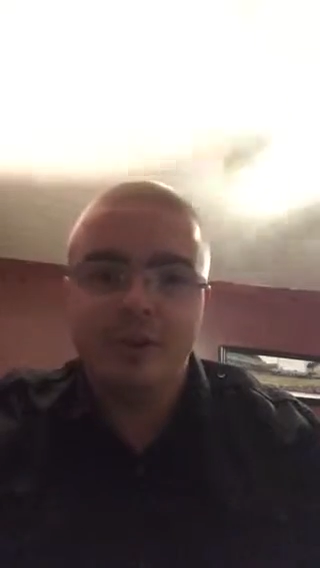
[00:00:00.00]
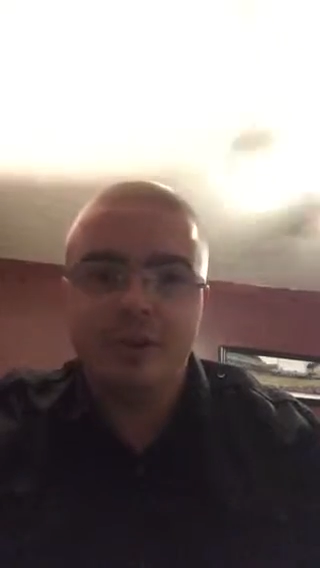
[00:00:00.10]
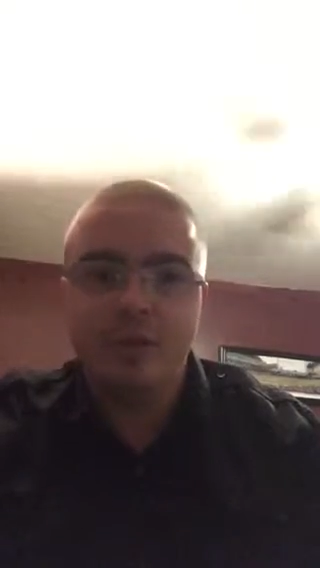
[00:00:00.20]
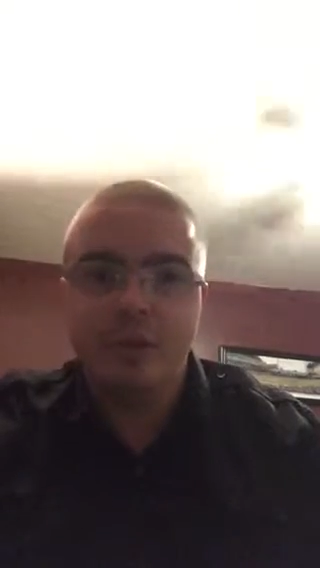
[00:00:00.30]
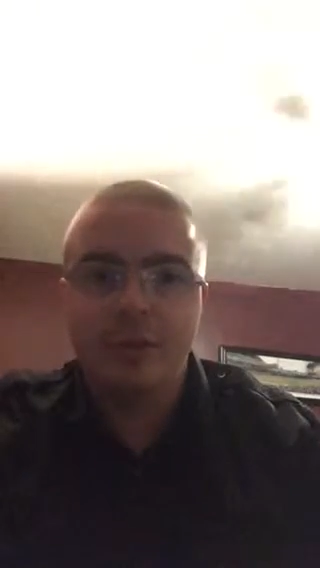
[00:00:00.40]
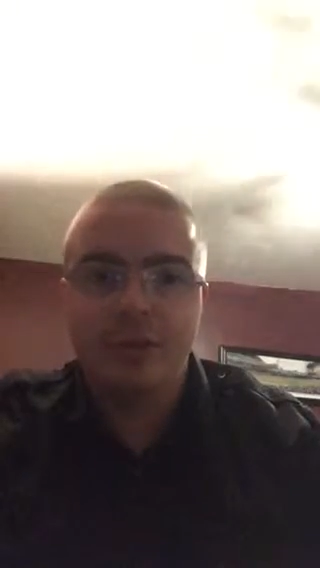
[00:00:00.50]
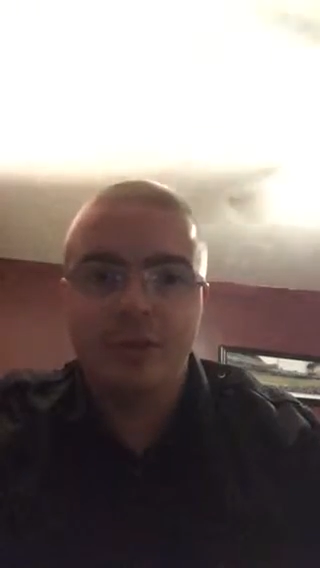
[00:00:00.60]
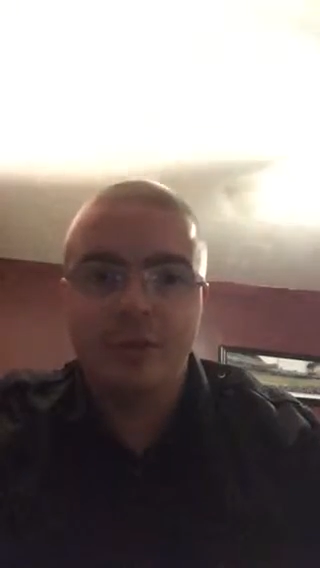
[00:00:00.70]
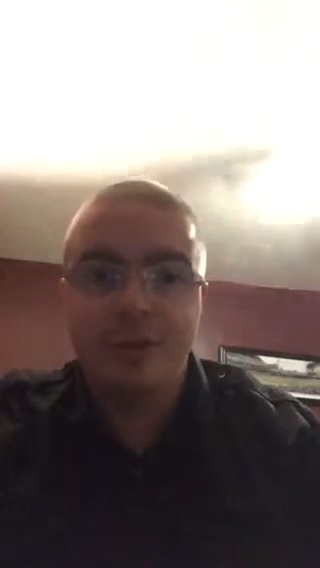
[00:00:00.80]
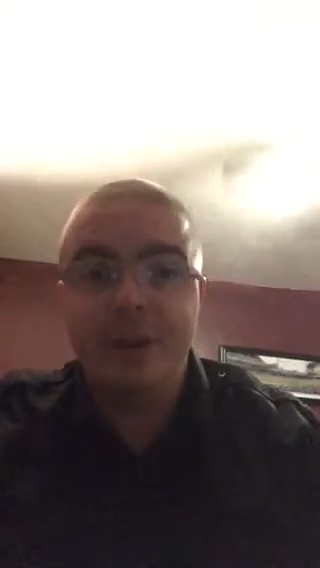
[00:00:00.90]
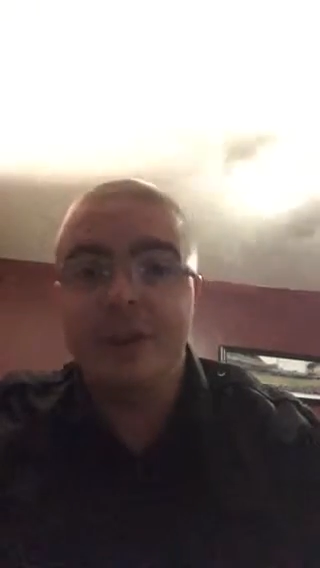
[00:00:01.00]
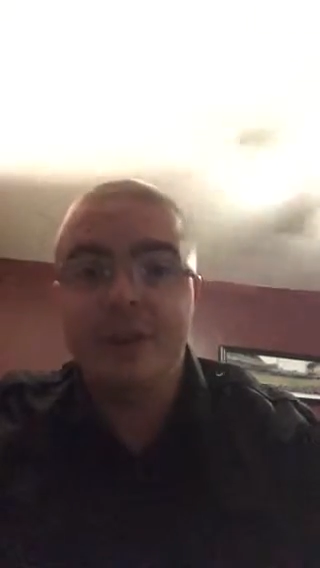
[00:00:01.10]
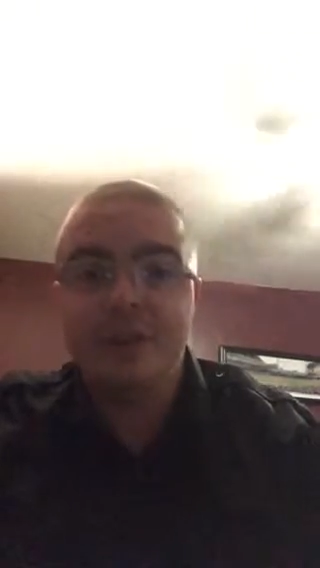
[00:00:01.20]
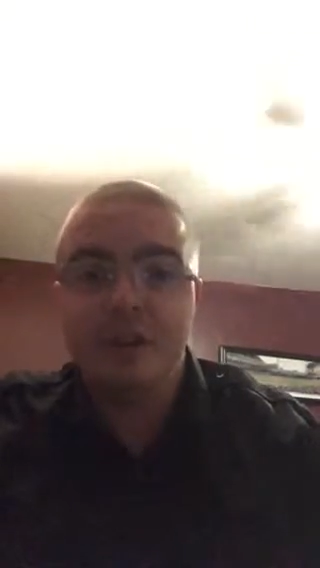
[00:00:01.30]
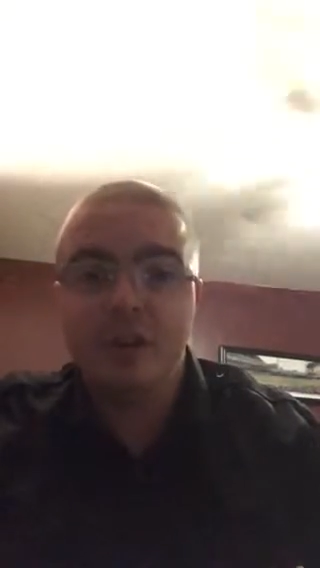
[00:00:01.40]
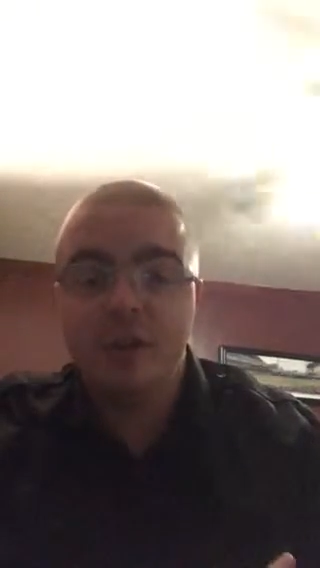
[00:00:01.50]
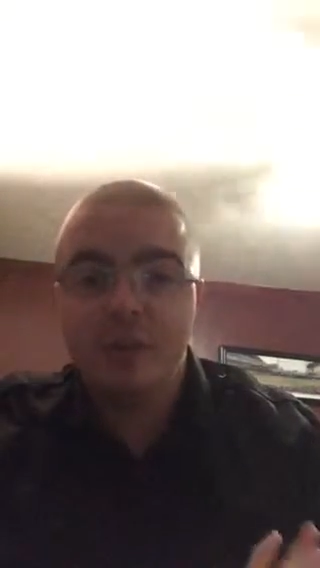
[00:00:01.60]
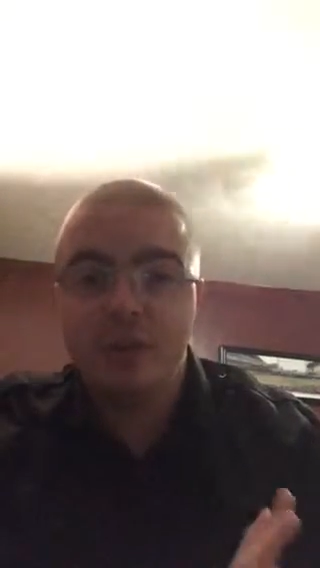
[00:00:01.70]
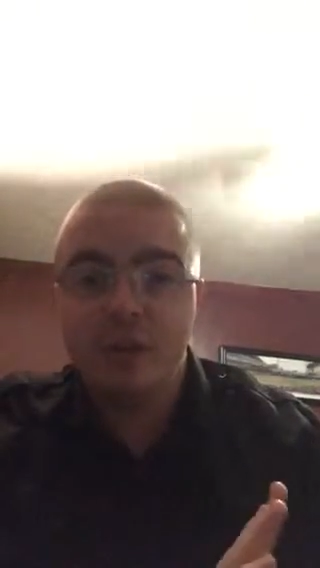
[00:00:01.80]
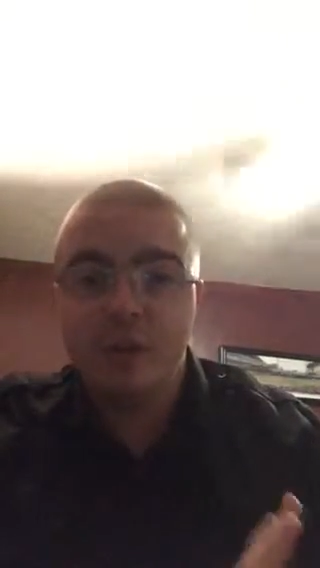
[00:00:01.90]
situation. I mean, Eli's not going to
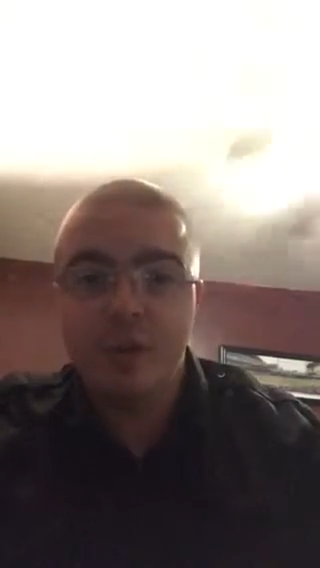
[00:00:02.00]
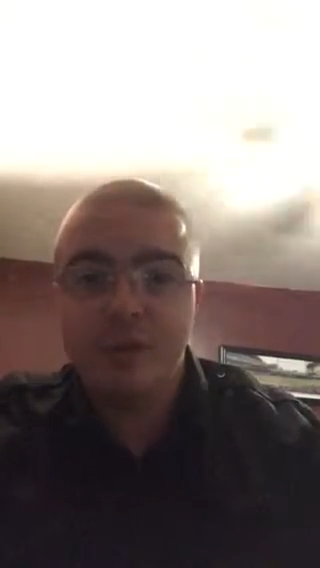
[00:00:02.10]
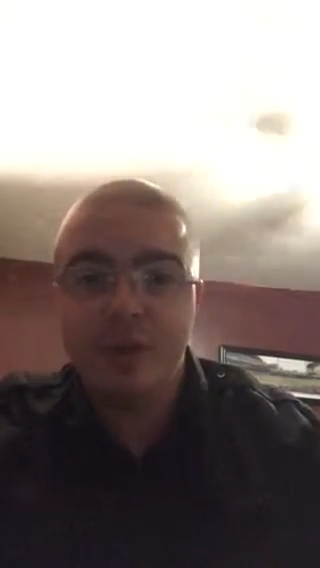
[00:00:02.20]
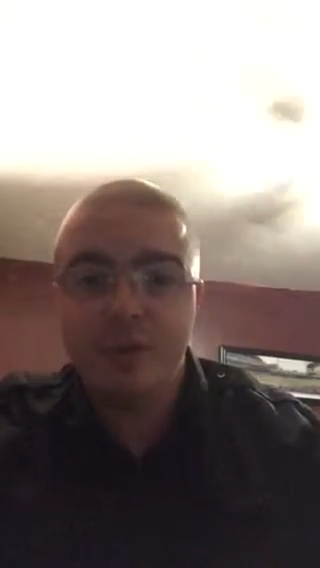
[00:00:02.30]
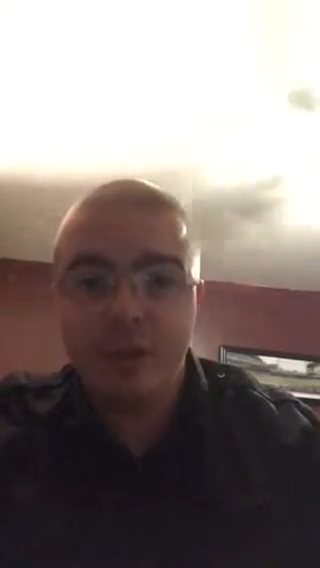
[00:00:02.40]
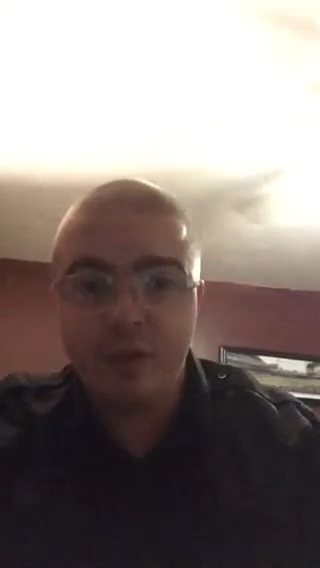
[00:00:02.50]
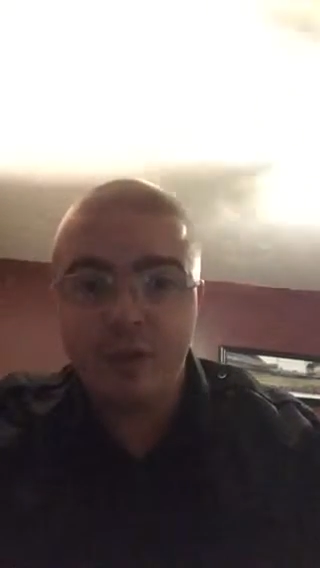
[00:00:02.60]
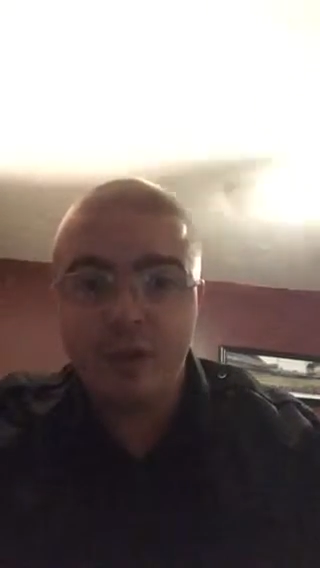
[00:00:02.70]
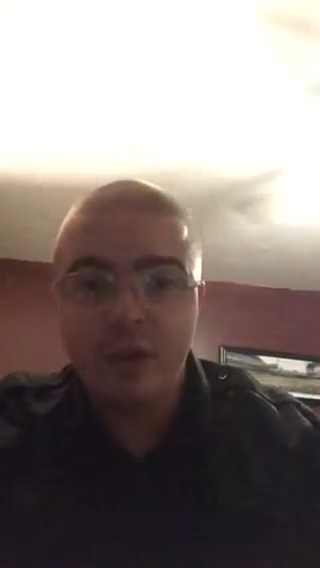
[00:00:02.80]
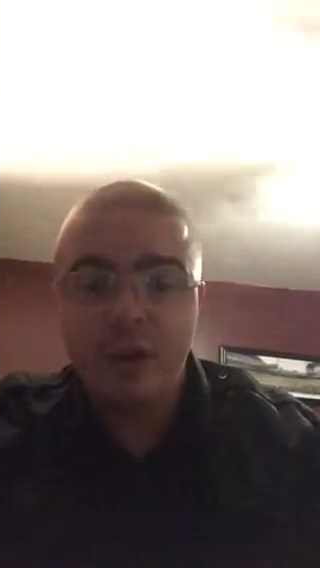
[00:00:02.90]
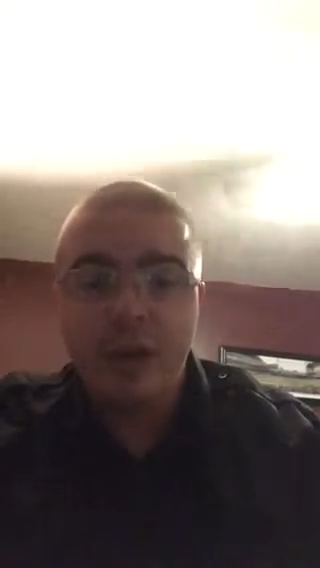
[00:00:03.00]
be the quarterback forever,